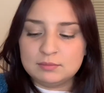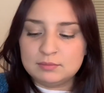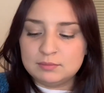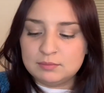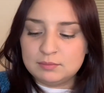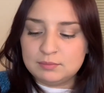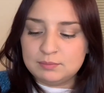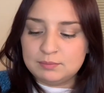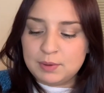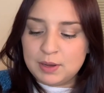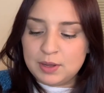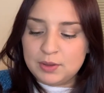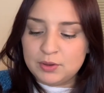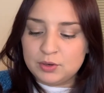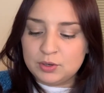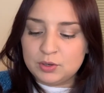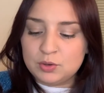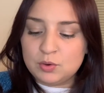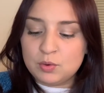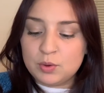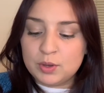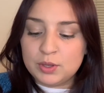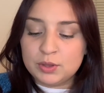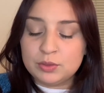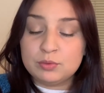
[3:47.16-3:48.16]
bother
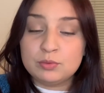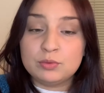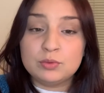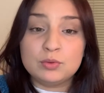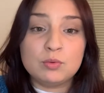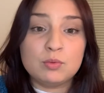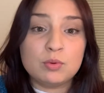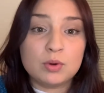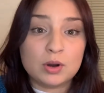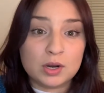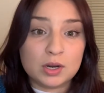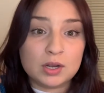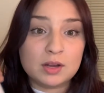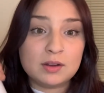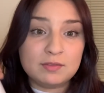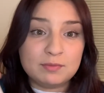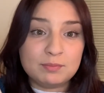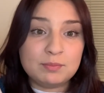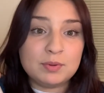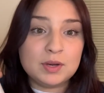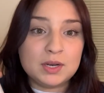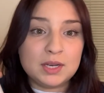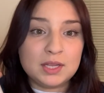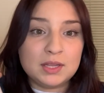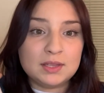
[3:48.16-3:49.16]
going through the work of
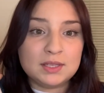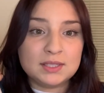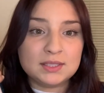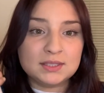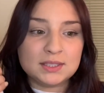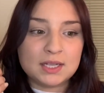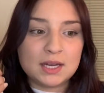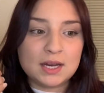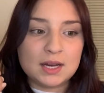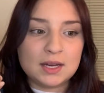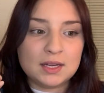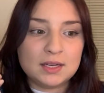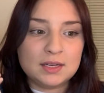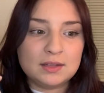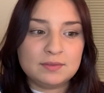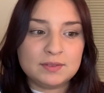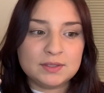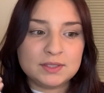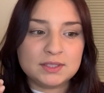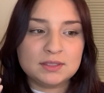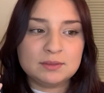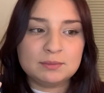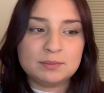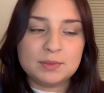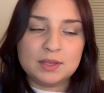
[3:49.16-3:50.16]
putting this on if it's
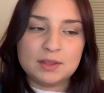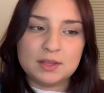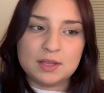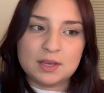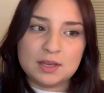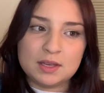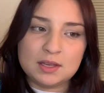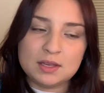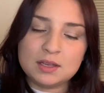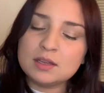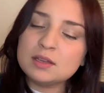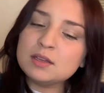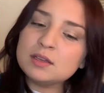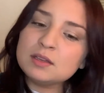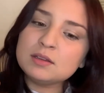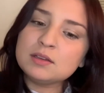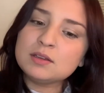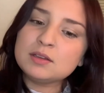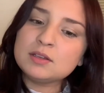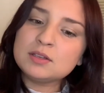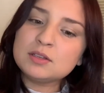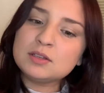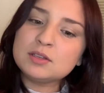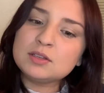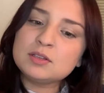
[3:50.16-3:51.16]
something that
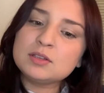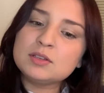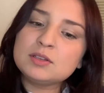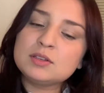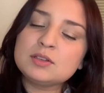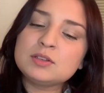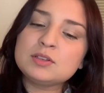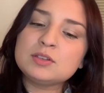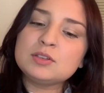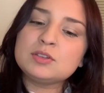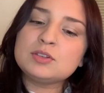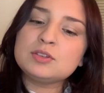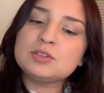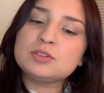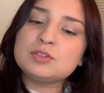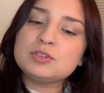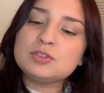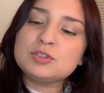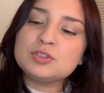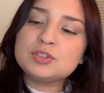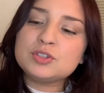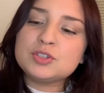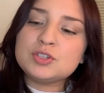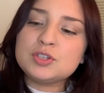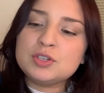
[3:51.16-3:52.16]

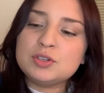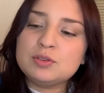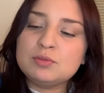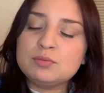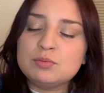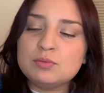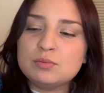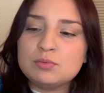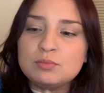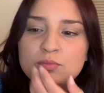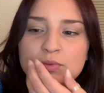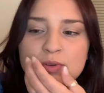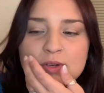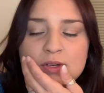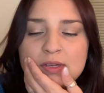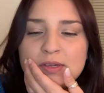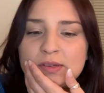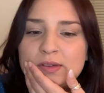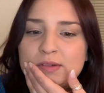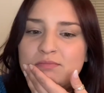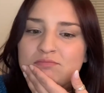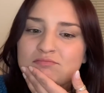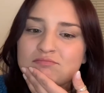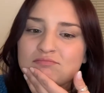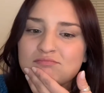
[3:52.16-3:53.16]
she wouldn't.
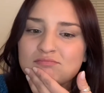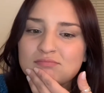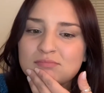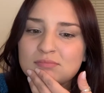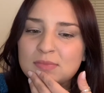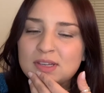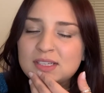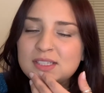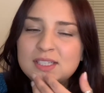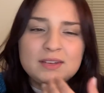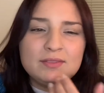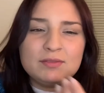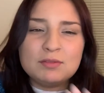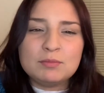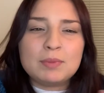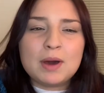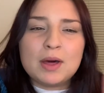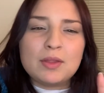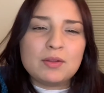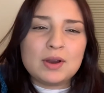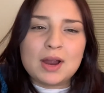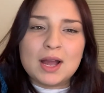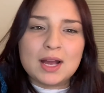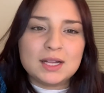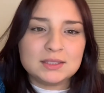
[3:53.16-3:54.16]
I didn't even bother
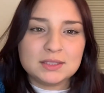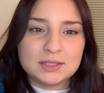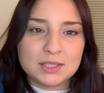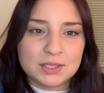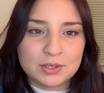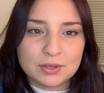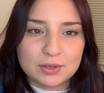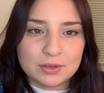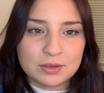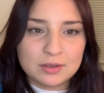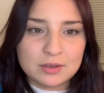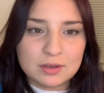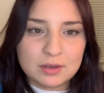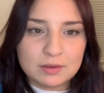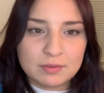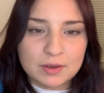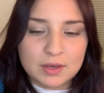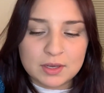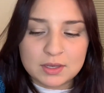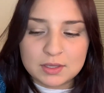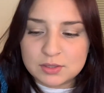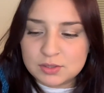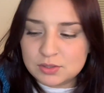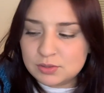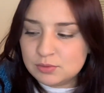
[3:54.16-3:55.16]
asking her if I
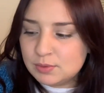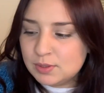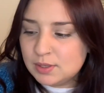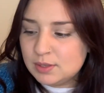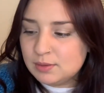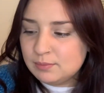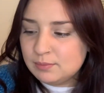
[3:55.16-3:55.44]
could do it.